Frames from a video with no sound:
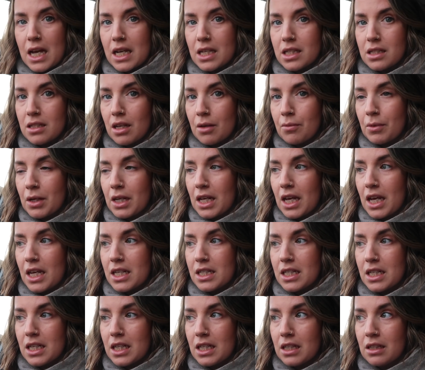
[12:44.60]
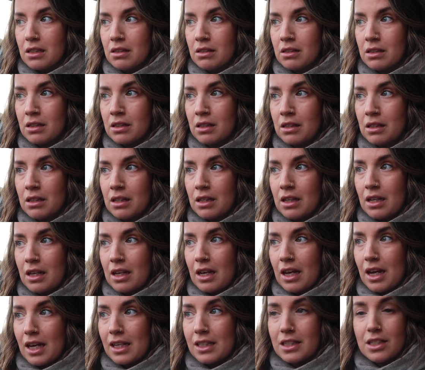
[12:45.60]
yes, I'm gonna head in
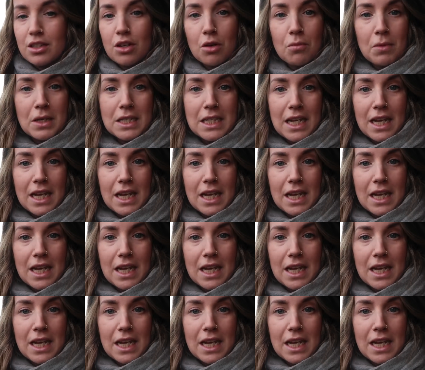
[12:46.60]
and start my